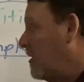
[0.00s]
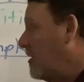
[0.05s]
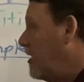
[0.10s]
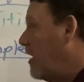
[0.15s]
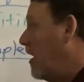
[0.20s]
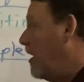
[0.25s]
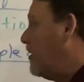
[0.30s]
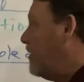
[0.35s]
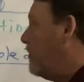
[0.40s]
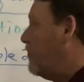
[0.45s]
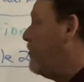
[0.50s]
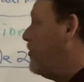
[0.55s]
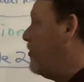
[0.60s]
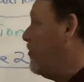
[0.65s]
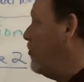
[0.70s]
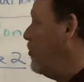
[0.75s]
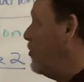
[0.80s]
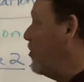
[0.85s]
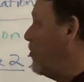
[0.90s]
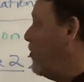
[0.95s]
And if you
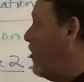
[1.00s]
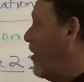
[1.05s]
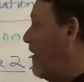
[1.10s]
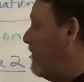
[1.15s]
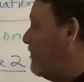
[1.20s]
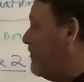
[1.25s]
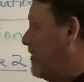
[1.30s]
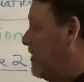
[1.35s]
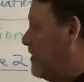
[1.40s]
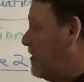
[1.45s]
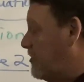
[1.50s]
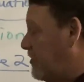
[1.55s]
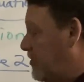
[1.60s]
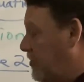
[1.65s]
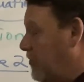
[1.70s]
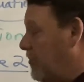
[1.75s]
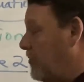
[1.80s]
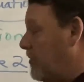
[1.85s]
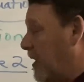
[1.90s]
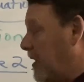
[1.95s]
were to graph these two
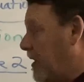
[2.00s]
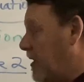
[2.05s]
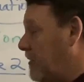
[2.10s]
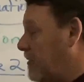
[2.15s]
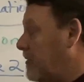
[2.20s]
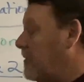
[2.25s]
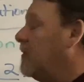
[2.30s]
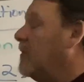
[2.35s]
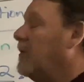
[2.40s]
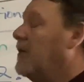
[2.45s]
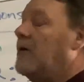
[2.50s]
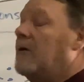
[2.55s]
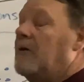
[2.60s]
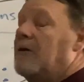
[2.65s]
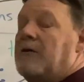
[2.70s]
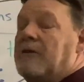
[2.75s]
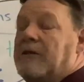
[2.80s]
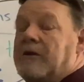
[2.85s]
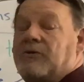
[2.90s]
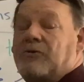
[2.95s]
things,
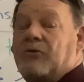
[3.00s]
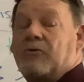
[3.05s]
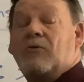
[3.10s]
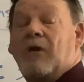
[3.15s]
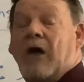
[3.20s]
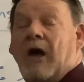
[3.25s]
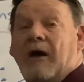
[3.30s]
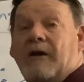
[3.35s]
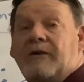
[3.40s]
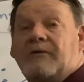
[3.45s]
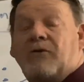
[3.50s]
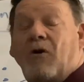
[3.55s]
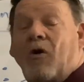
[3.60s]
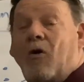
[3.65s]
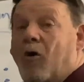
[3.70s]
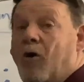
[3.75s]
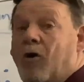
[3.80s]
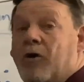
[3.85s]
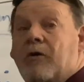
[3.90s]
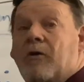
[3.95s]
these two lines
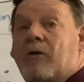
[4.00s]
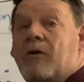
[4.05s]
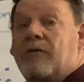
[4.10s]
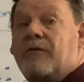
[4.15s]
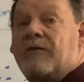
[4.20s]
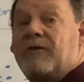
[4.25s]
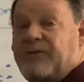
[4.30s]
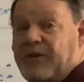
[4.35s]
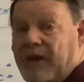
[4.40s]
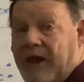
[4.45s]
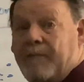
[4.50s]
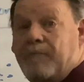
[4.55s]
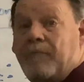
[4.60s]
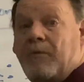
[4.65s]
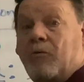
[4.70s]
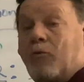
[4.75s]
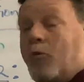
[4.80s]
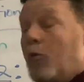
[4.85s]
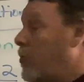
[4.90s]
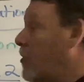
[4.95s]
on the same
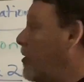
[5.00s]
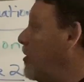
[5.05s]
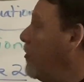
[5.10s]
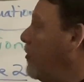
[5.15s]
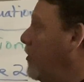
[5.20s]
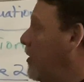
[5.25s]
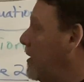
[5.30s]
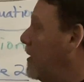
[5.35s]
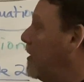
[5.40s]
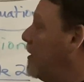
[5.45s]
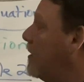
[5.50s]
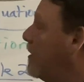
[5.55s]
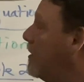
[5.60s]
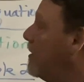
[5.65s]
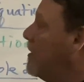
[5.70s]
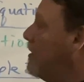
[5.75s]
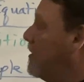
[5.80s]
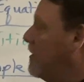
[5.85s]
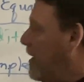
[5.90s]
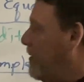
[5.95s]
coordinate grid,
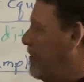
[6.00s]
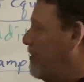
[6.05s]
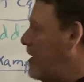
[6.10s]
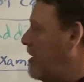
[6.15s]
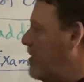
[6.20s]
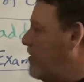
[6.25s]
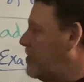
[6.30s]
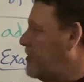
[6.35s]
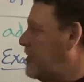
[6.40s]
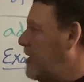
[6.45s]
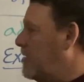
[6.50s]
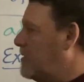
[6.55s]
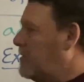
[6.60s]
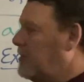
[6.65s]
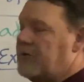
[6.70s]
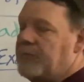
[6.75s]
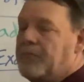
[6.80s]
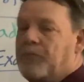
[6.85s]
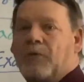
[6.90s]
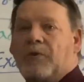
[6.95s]
they would intersect at the
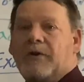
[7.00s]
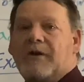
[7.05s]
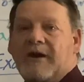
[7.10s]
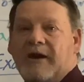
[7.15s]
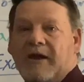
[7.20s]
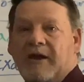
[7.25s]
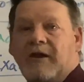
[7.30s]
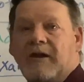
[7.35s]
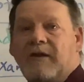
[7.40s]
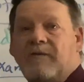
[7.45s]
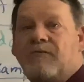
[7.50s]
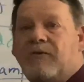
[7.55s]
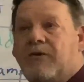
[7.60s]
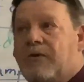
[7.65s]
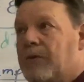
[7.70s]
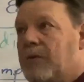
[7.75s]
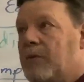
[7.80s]
point negative 2,